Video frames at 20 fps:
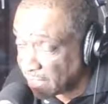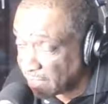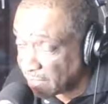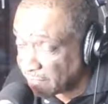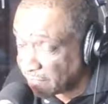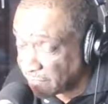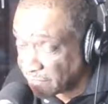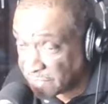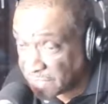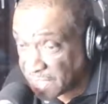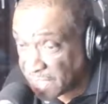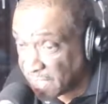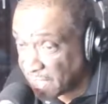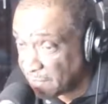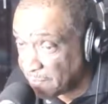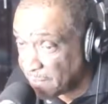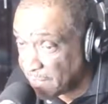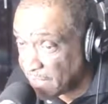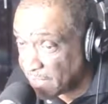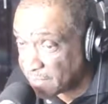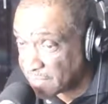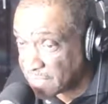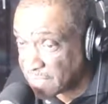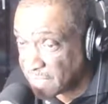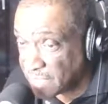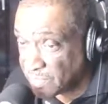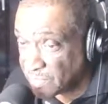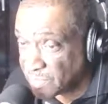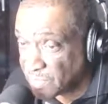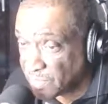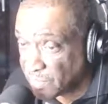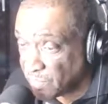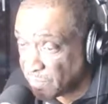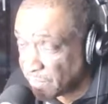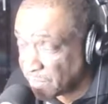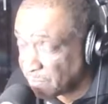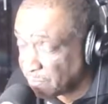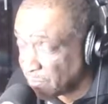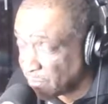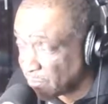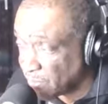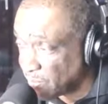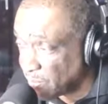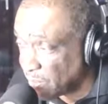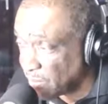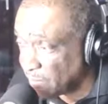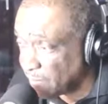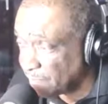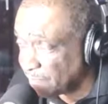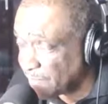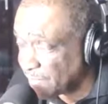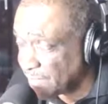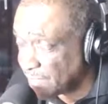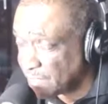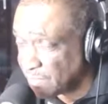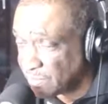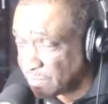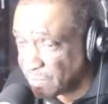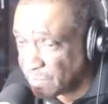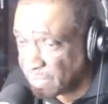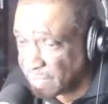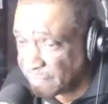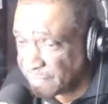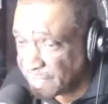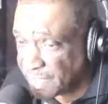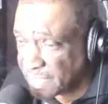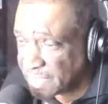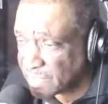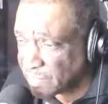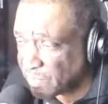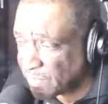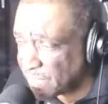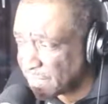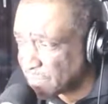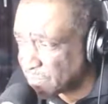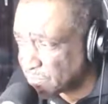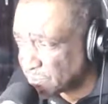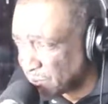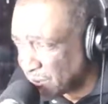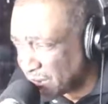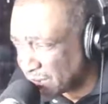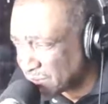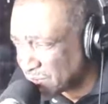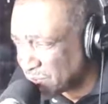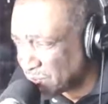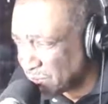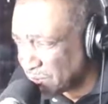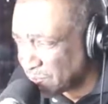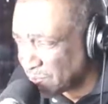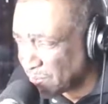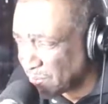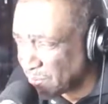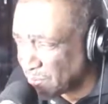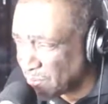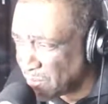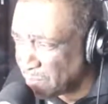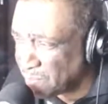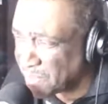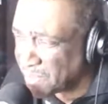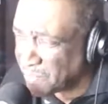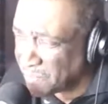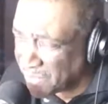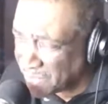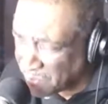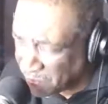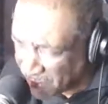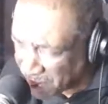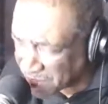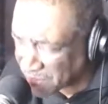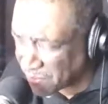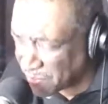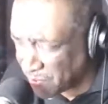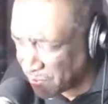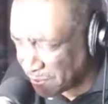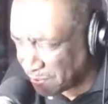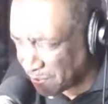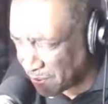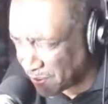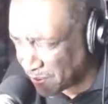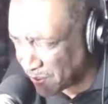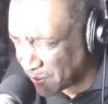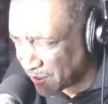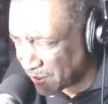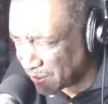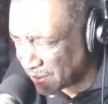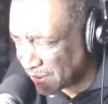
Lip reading: First, he came out and said there was no quid pro quo that he knew of. And then he said, well, there was quid pro quo, but it really wasn't quid pro quo.